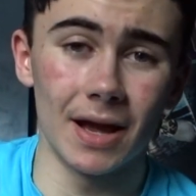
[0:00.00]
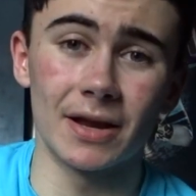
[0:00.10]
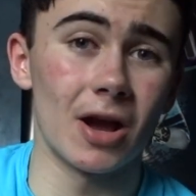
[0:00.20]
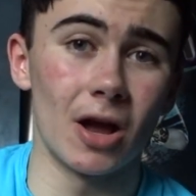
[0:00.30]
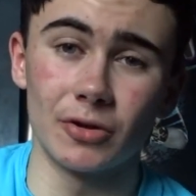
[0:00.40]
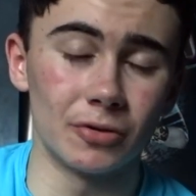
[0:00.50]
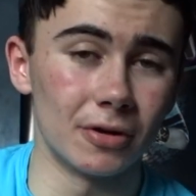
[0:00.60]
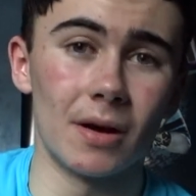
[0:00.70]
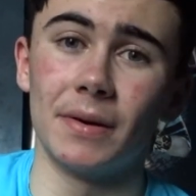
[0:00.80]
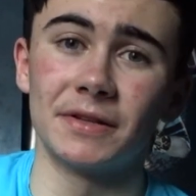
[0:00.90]
I don't
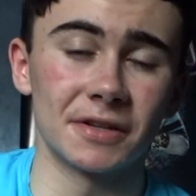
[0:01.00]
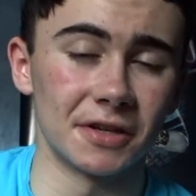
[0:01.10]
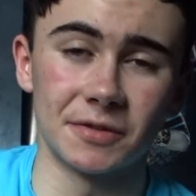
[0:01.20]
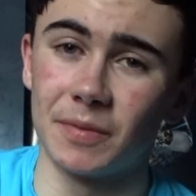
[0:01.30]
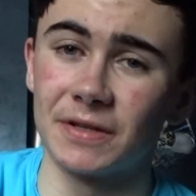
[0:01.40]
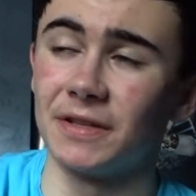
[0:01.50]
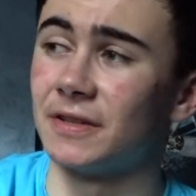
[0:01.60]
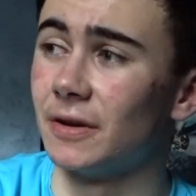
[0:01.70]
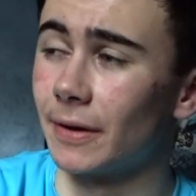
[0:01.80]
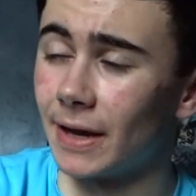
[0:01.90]
know how else I can express
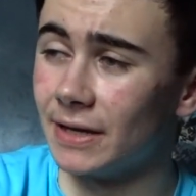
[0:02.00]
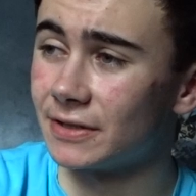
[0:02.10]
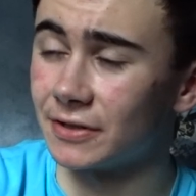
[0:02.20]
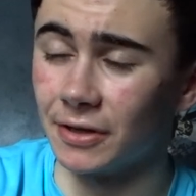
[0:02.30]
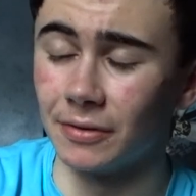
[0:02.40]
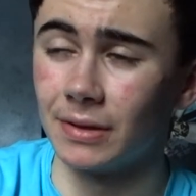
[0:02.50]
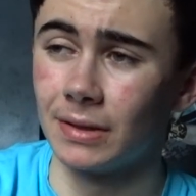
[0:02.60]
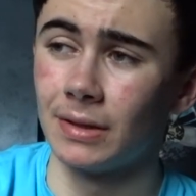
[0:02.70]
this now, guys. So,